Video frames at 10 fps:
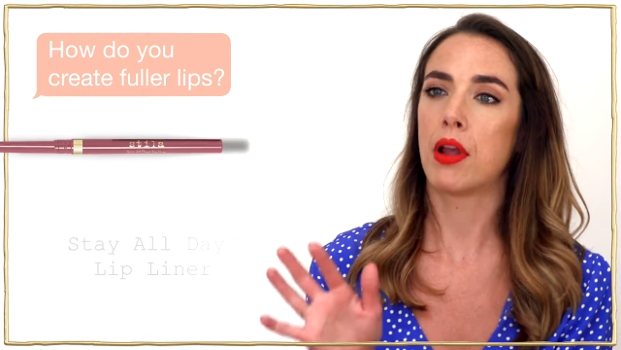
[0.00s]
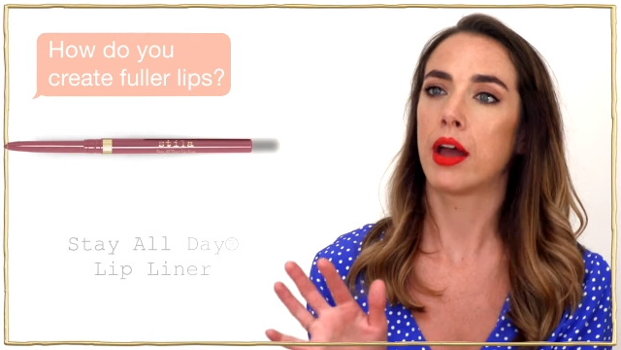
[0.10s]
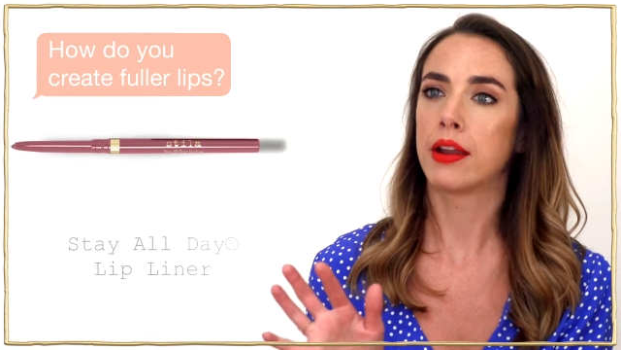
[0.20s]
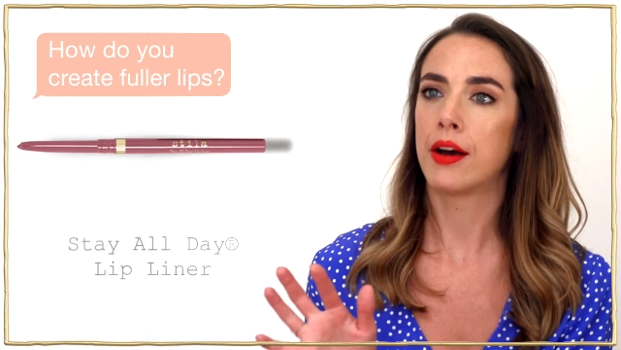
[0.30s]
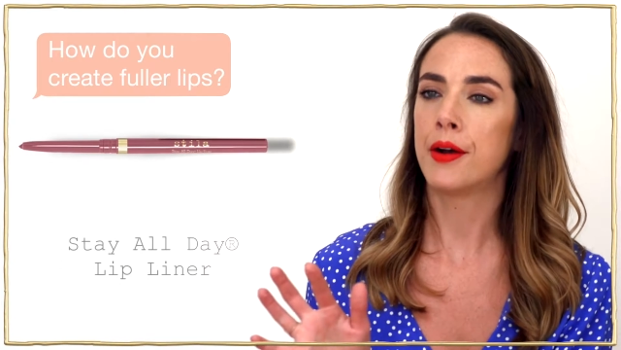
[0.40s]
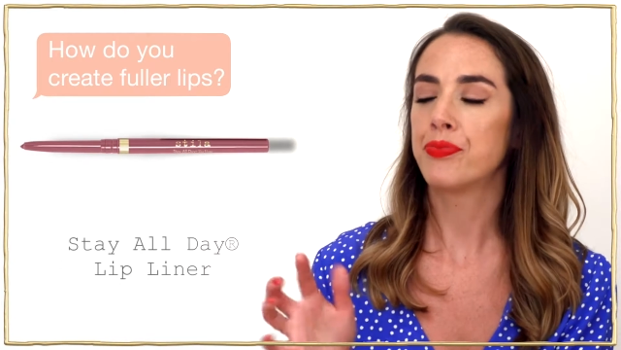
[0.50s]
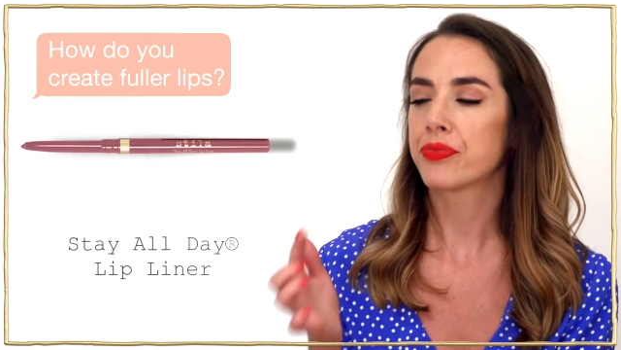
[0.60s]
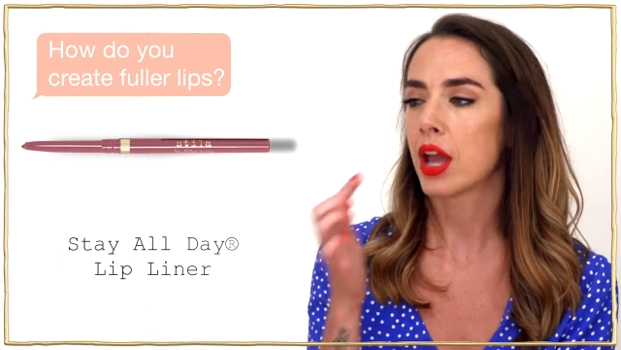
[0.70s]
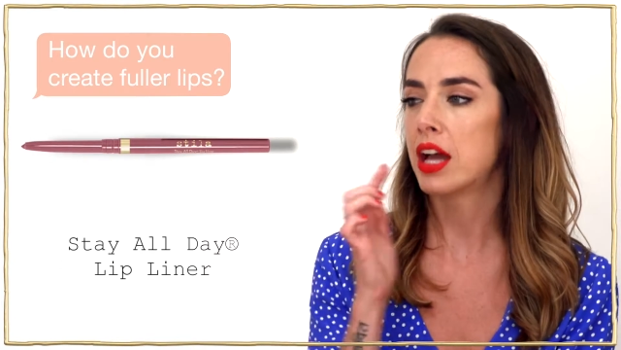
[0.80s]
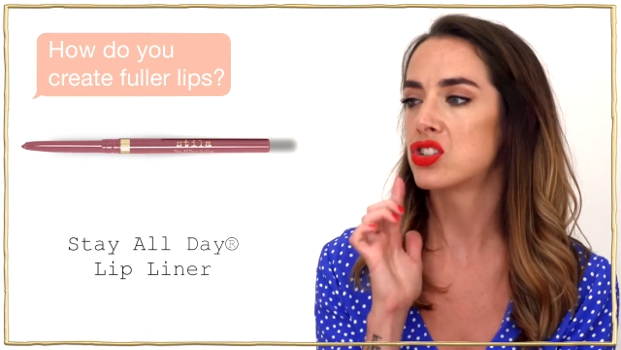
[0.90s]
liner
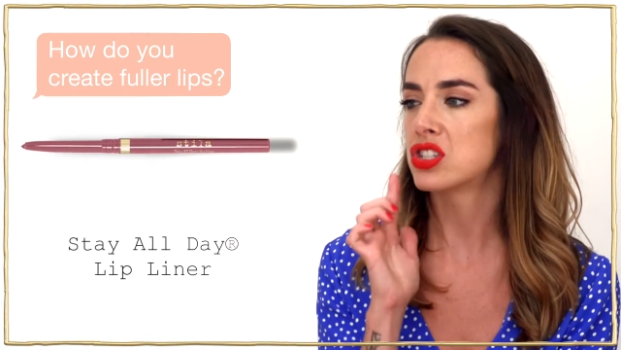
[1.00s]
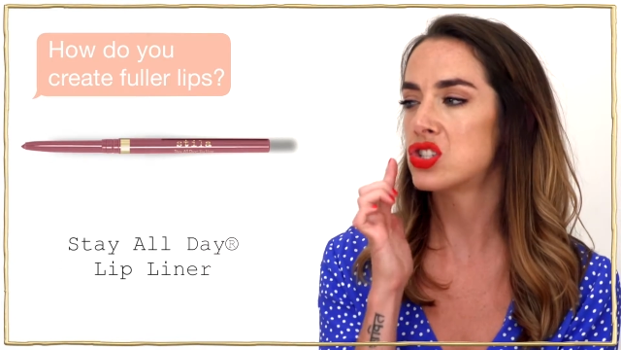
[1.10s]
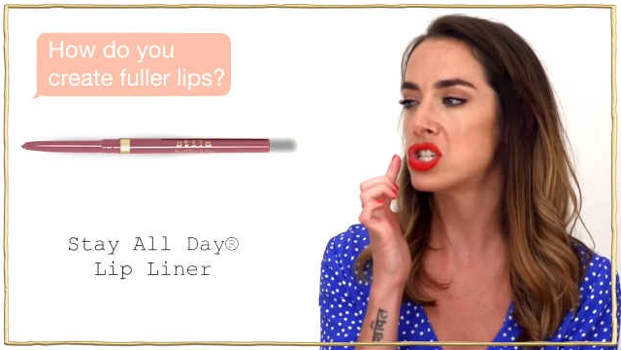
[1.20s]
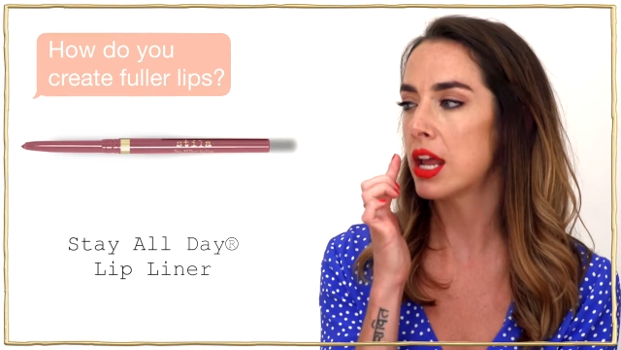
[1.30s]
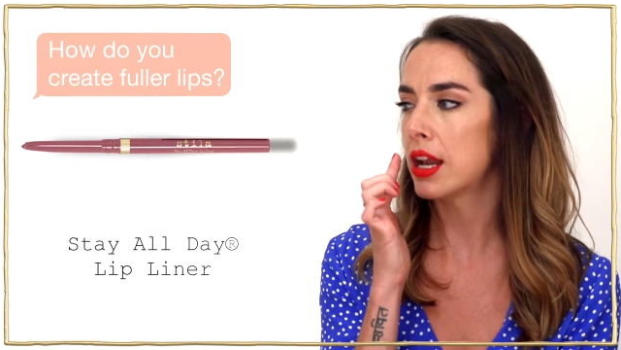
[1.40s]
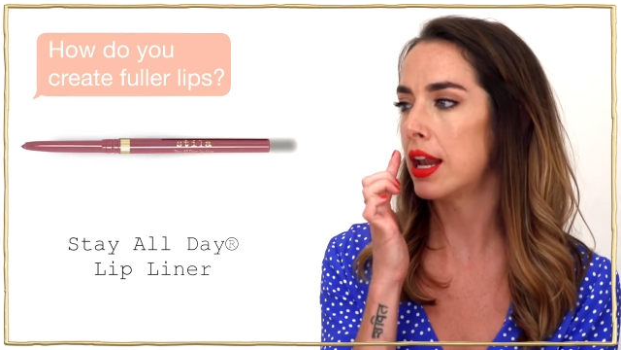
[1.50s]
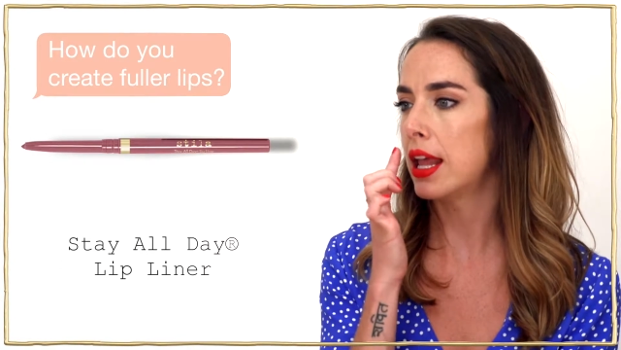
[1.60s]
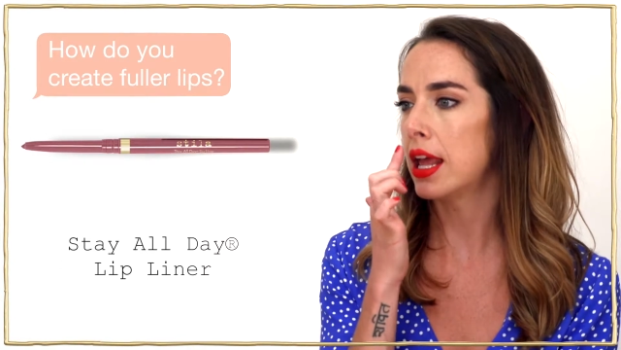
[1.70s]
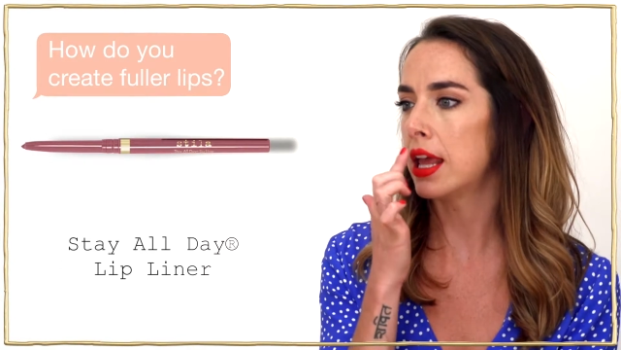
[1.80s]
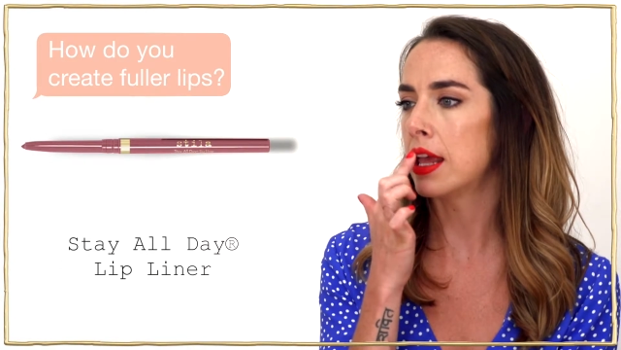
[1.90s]
and just
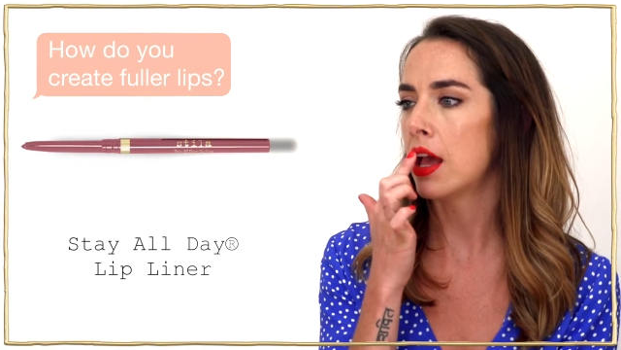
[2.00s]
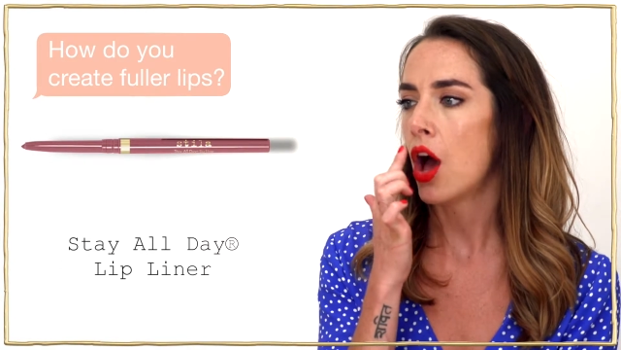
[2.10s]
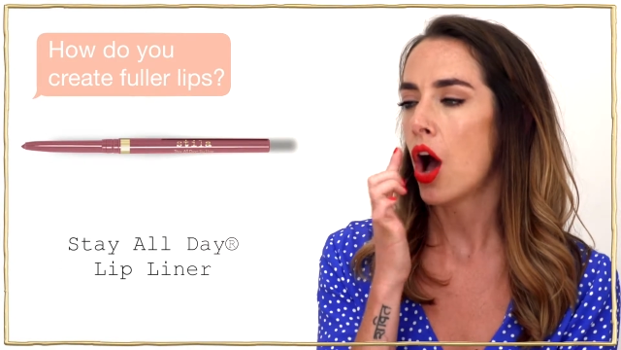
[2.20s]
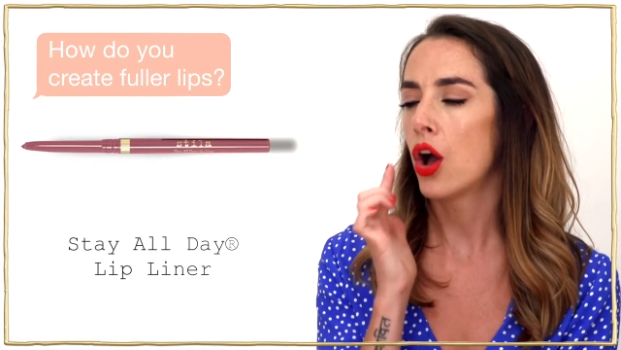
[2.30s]
gently